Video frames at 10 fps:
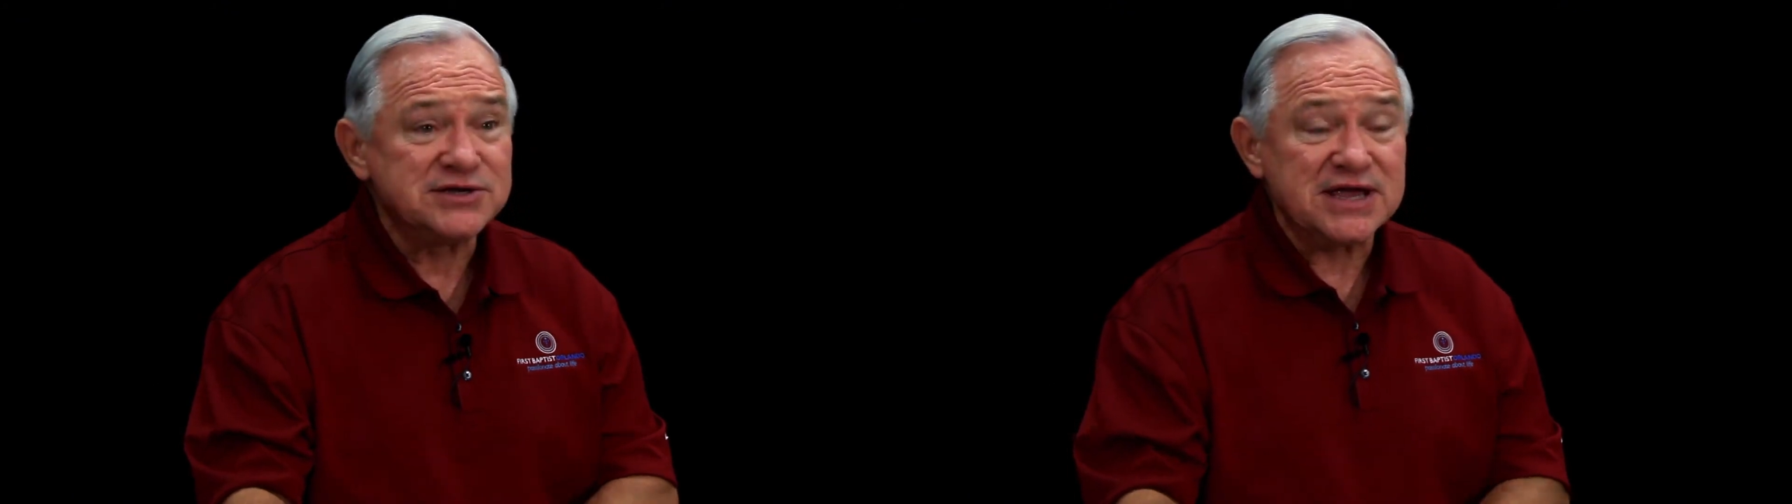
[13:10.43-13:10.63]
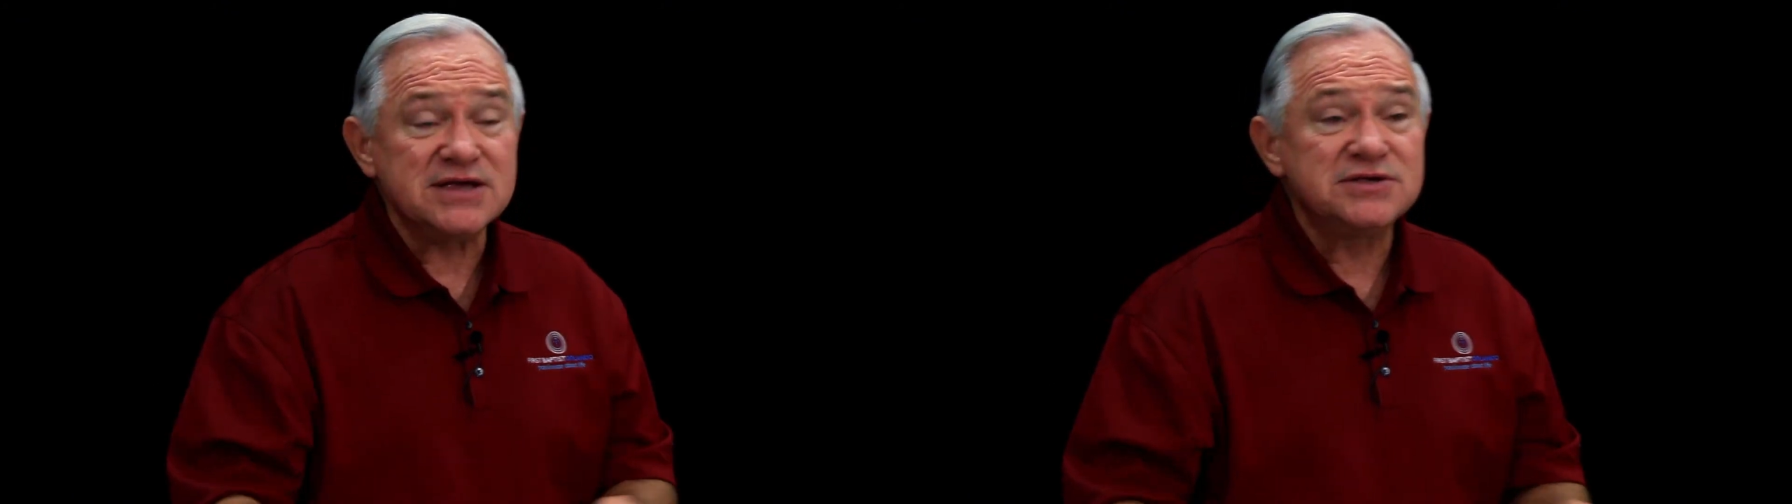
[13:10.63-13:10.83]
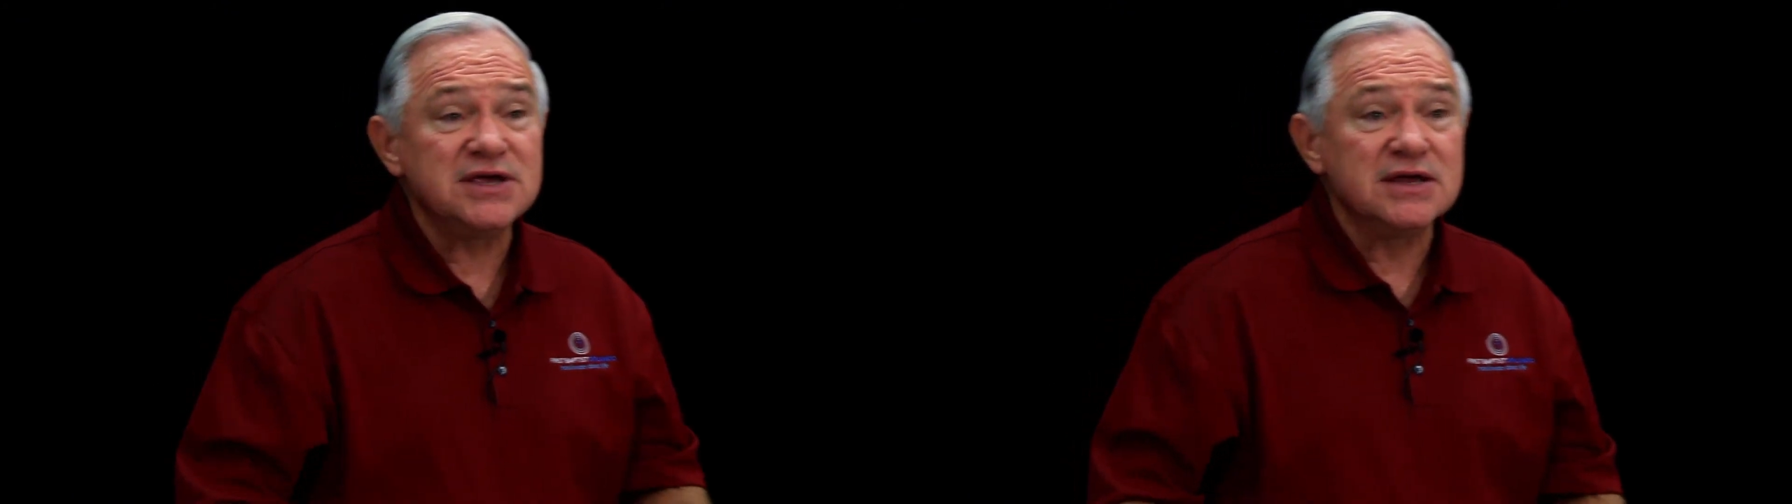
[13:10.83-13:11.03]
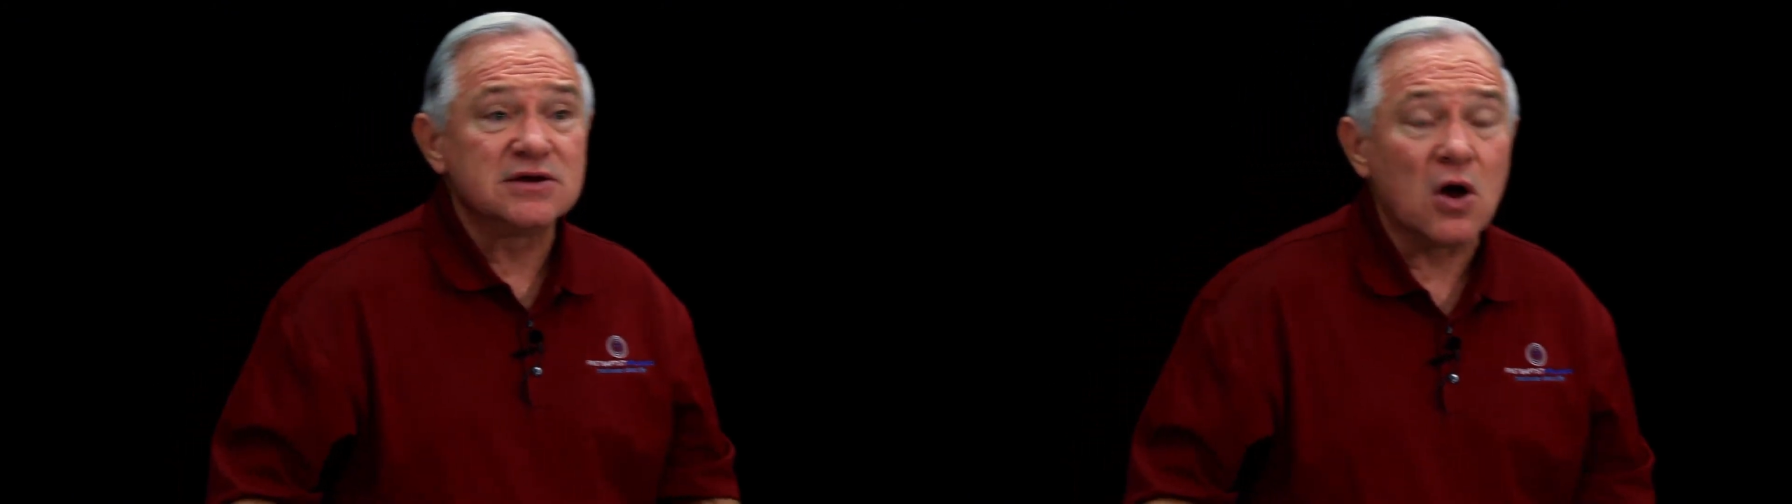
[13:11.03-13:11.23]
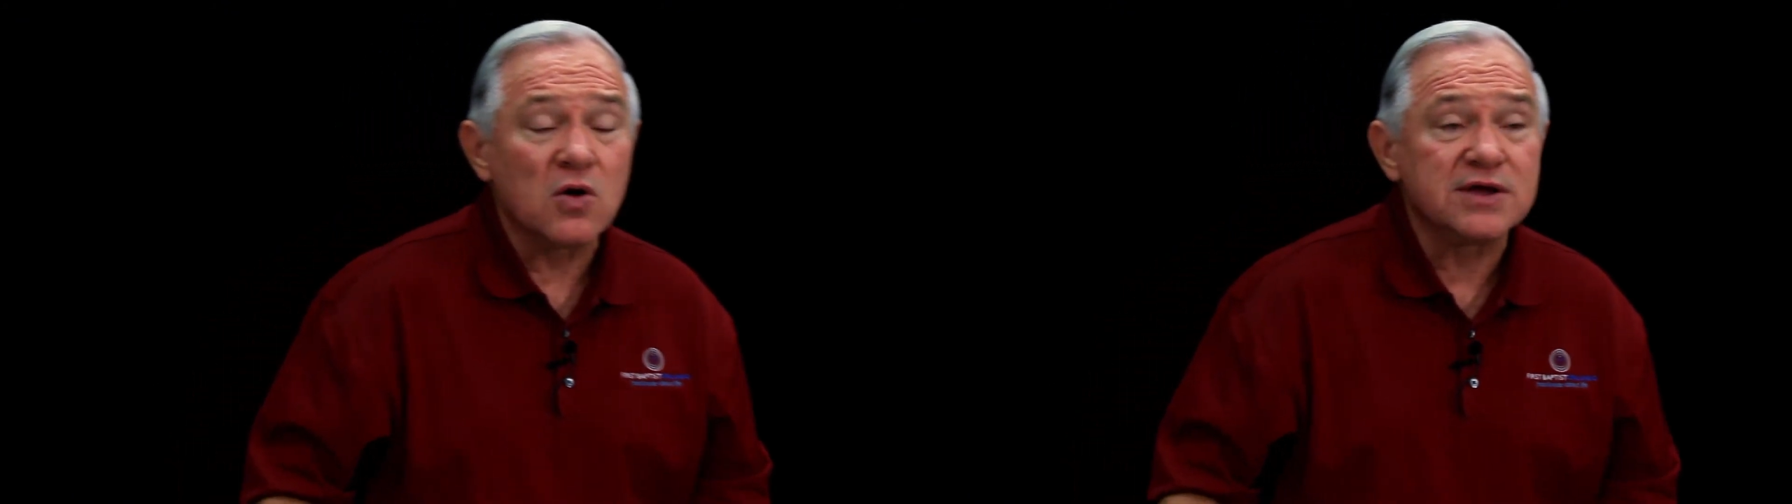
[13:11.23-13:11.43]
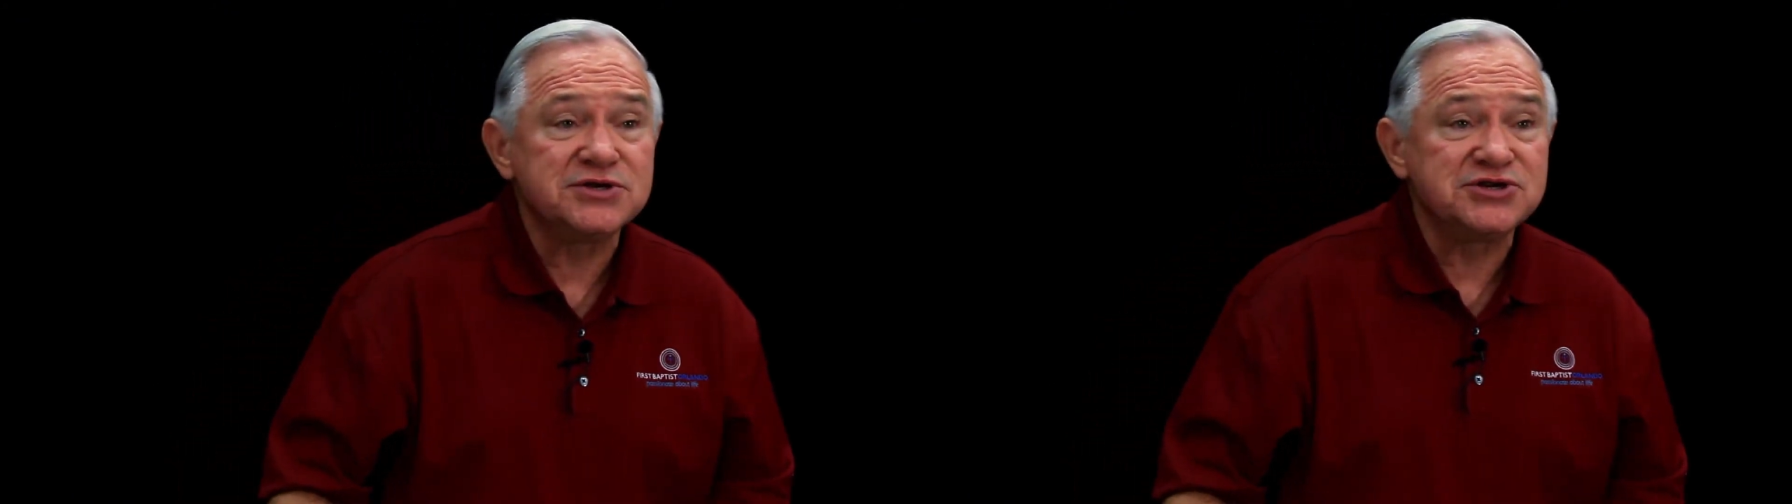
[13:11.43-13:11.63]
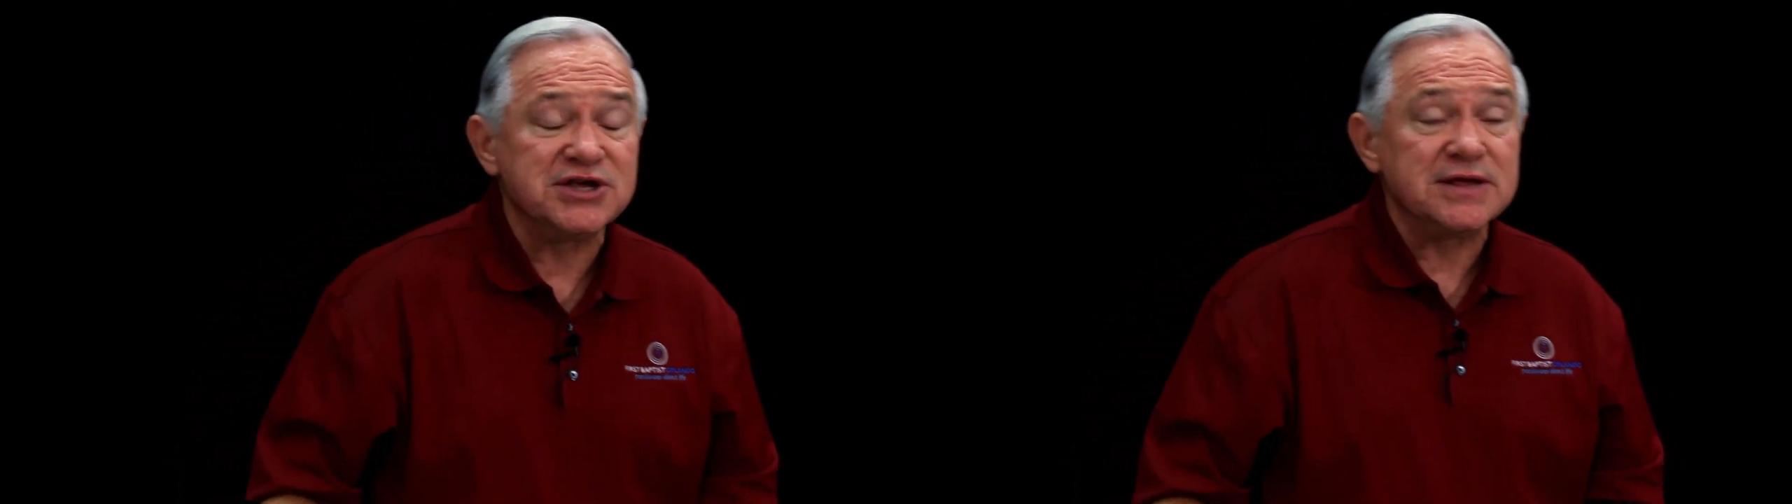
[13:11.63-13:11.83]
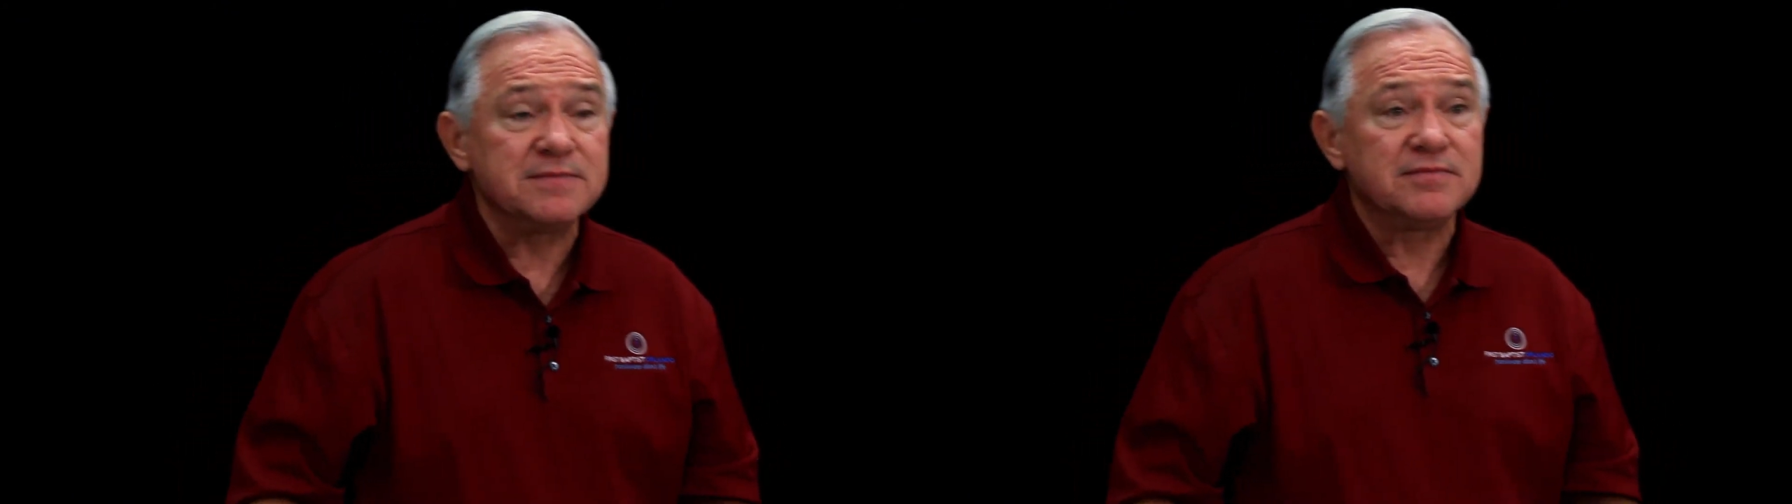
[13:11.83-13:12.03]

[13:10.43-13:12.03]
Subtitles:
easy and talk is cheap.